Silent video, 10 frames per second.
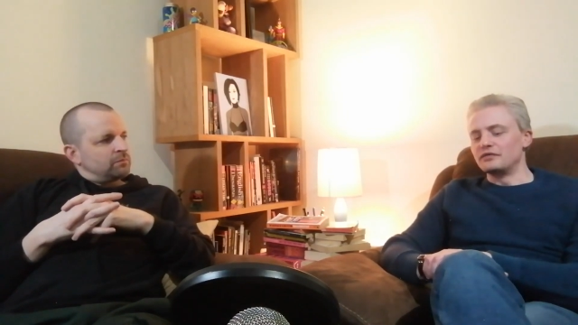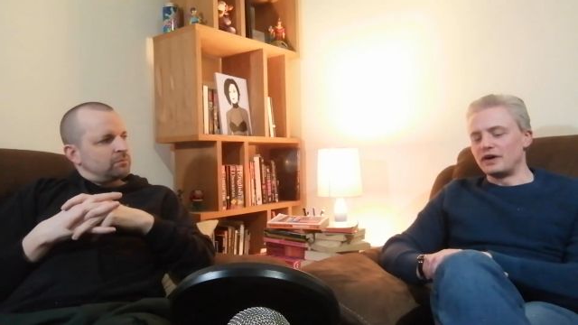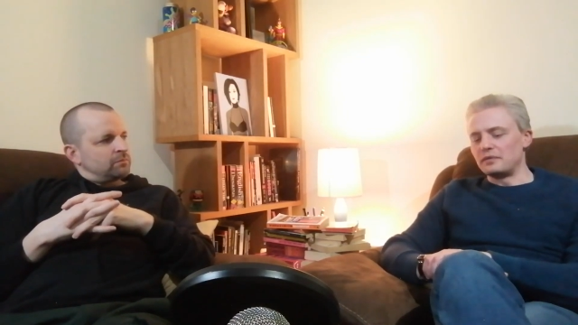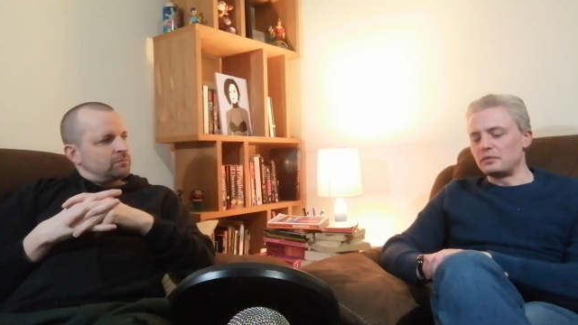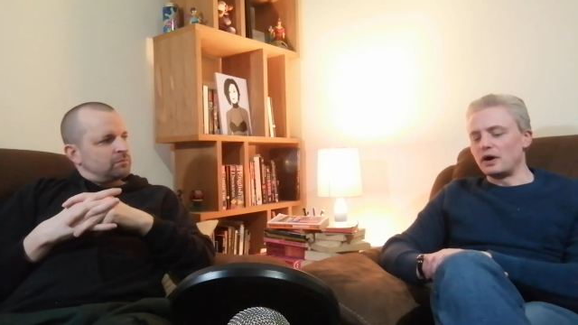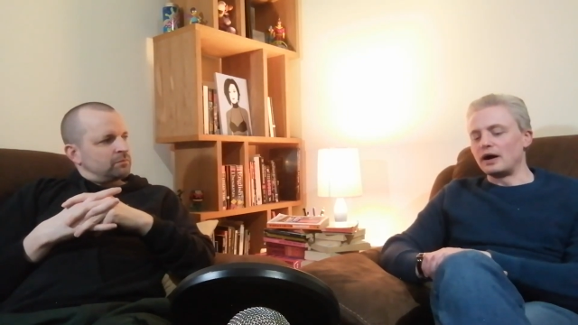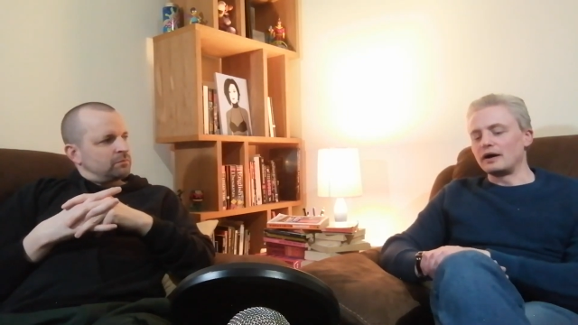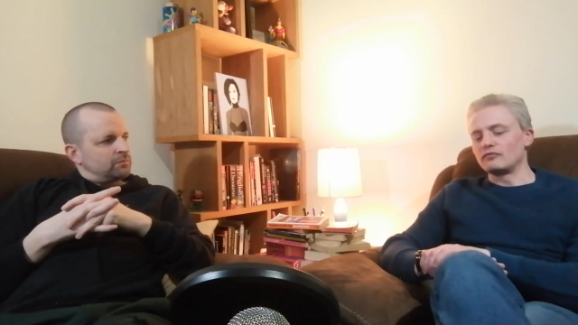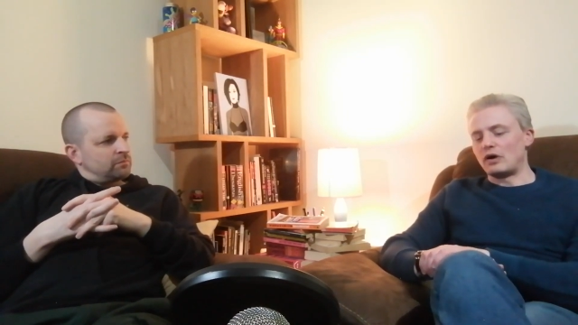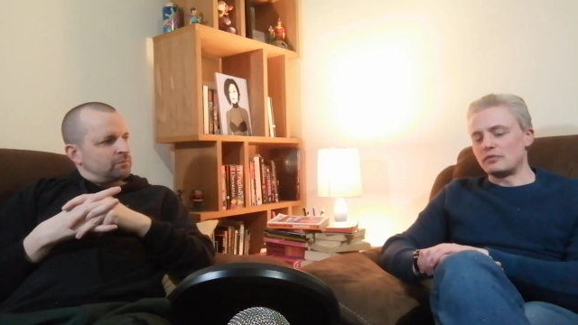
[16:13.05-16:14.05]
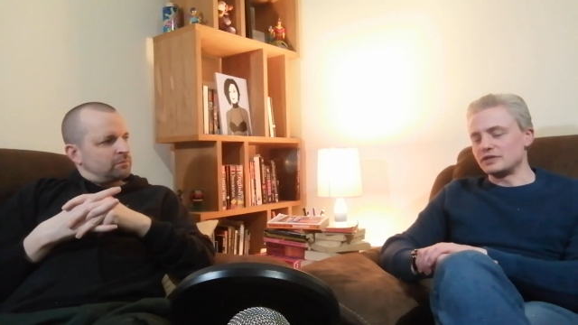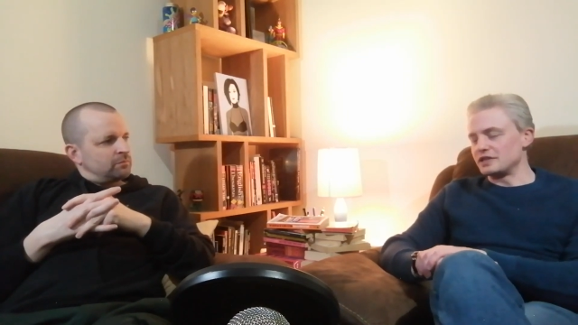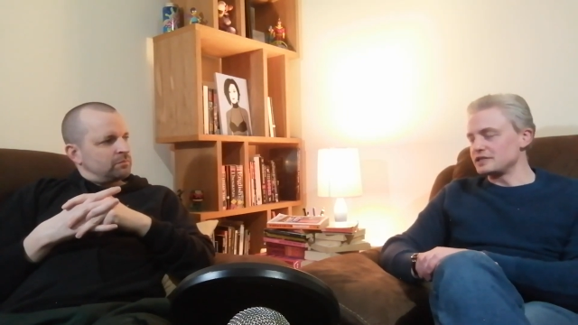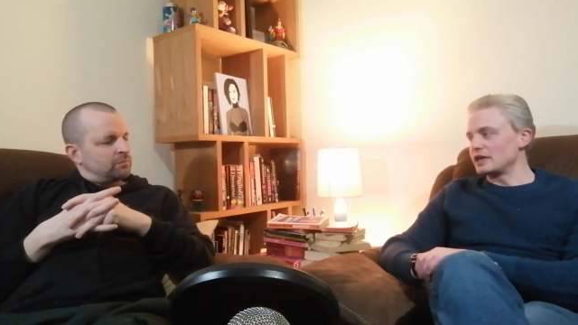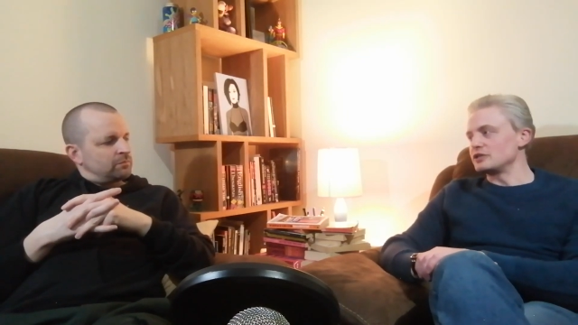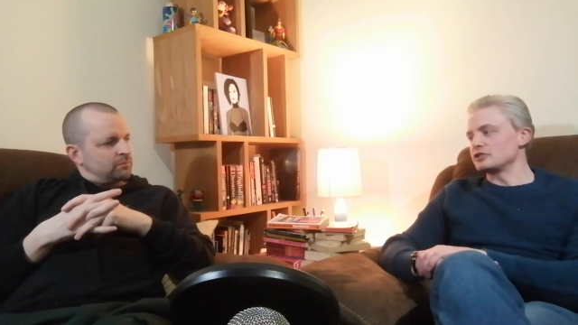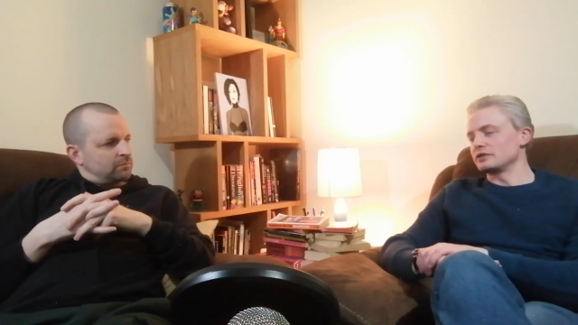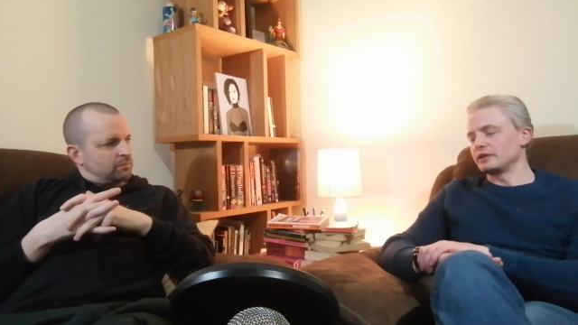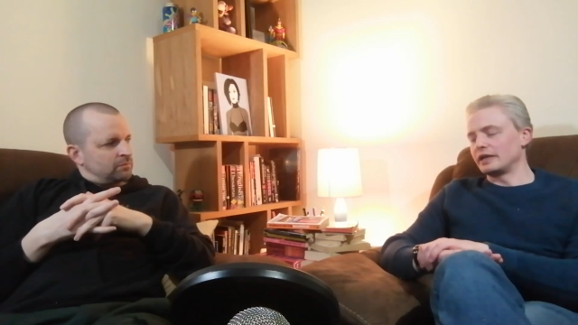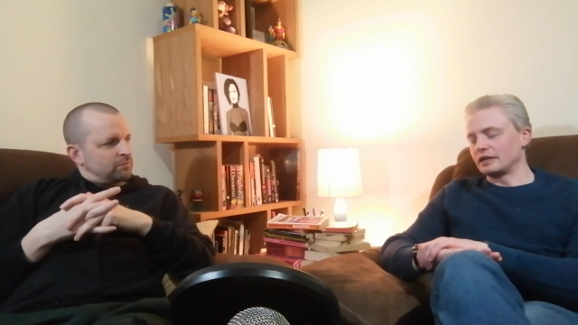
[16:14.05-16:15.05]
Speaker 1: vampire
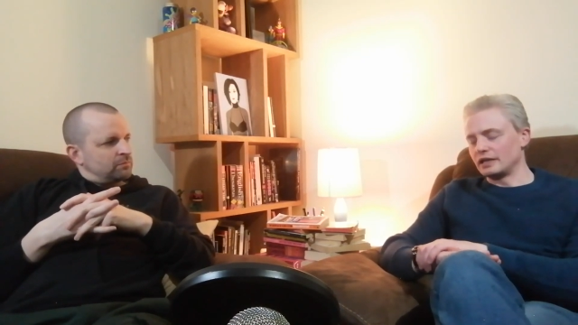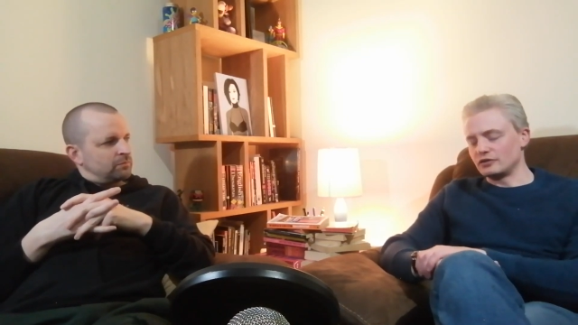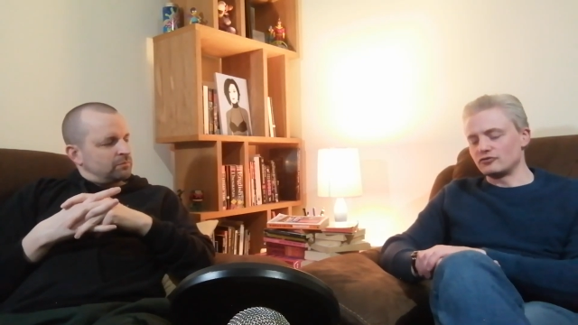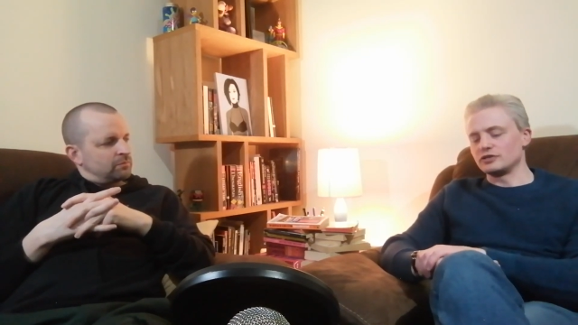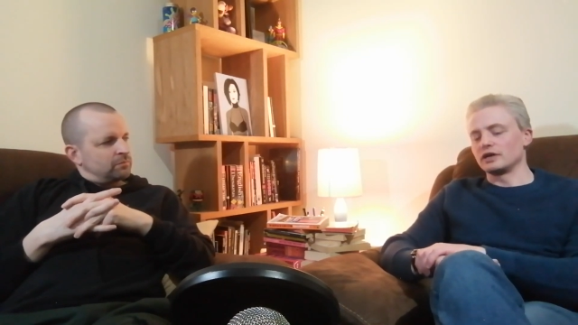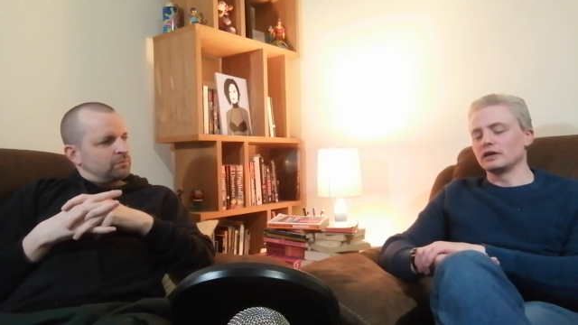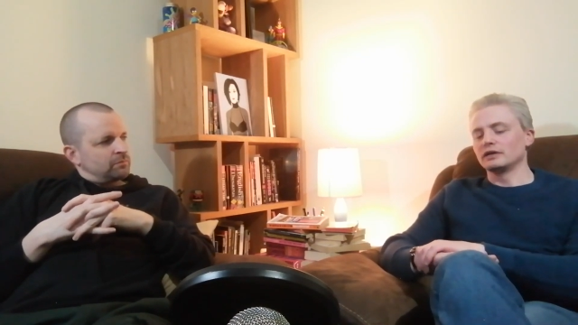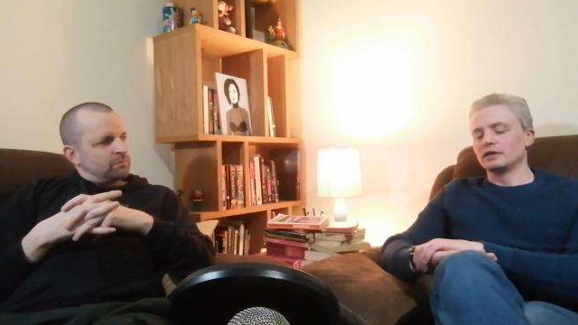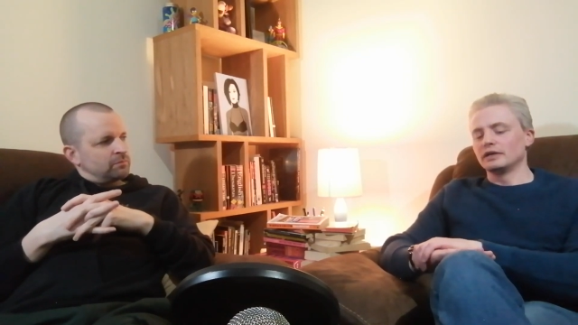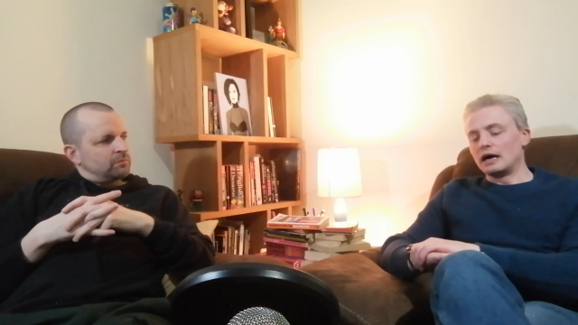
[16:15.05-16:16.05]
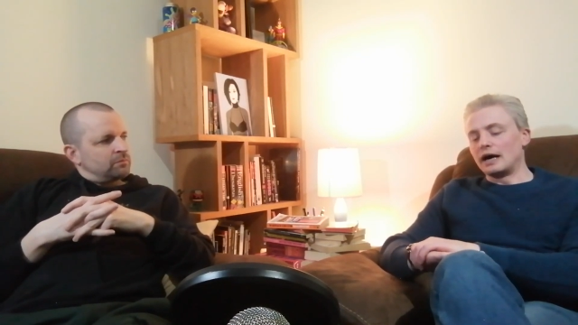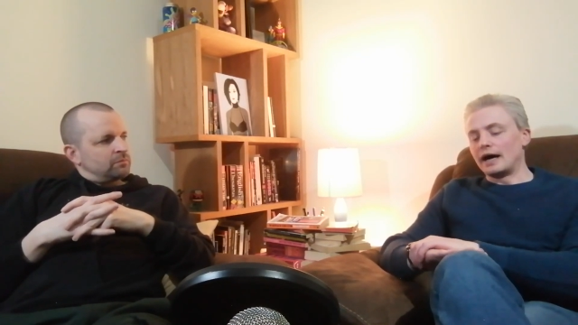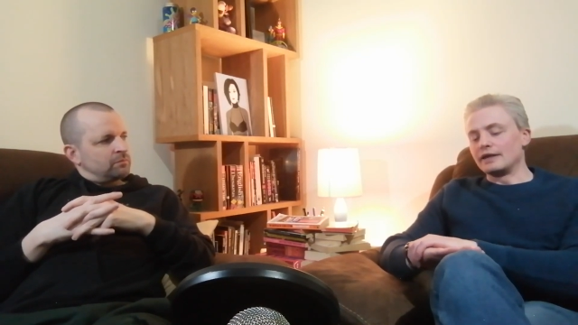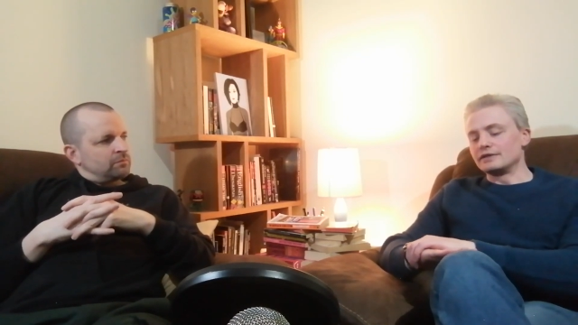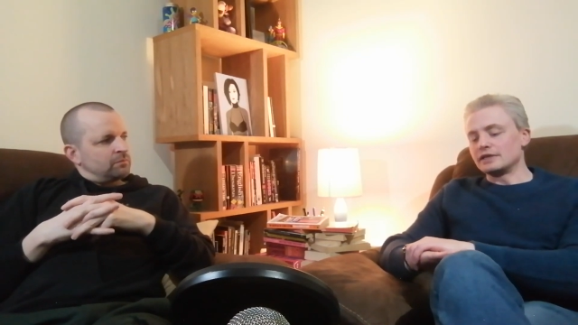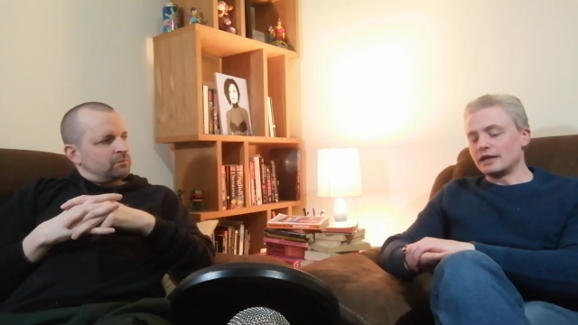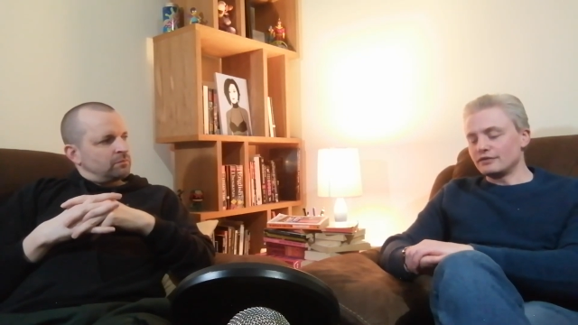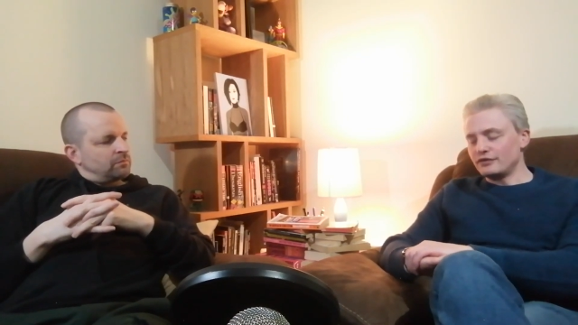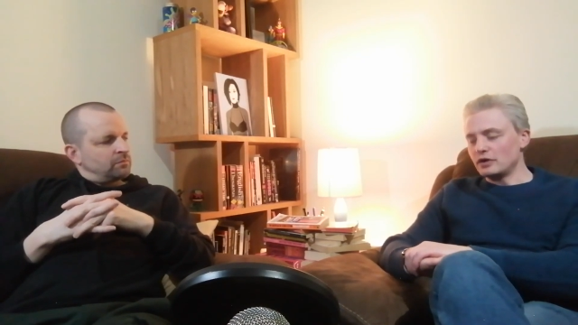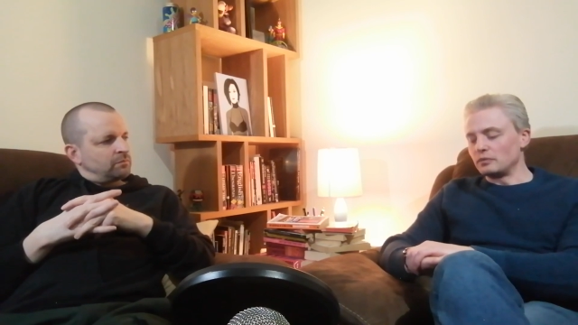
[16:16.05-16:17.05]
representation in literature
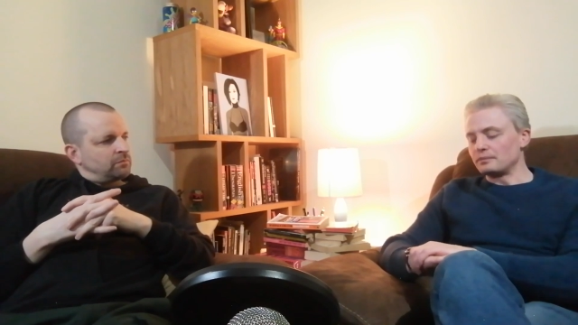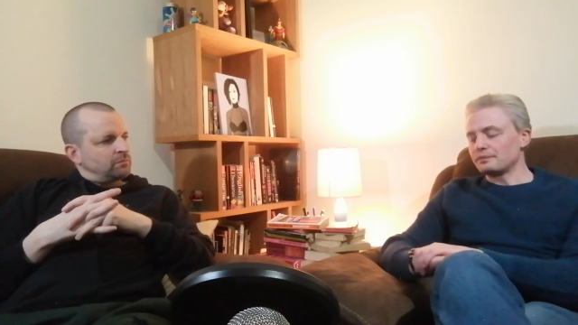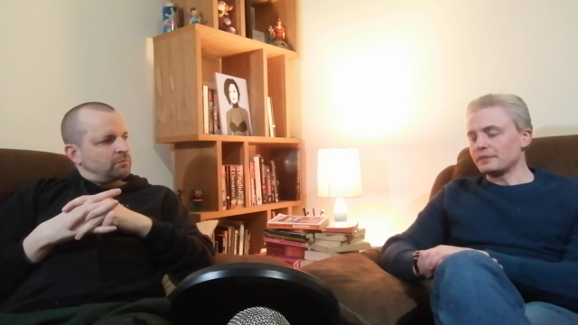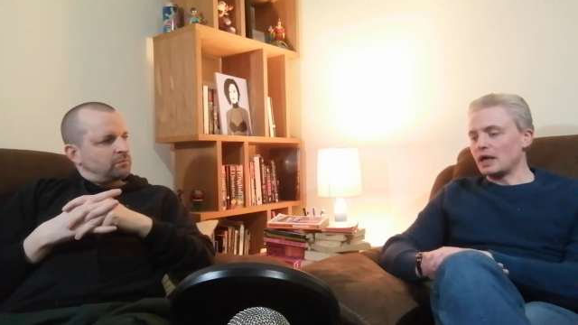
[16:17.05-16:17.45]
and film.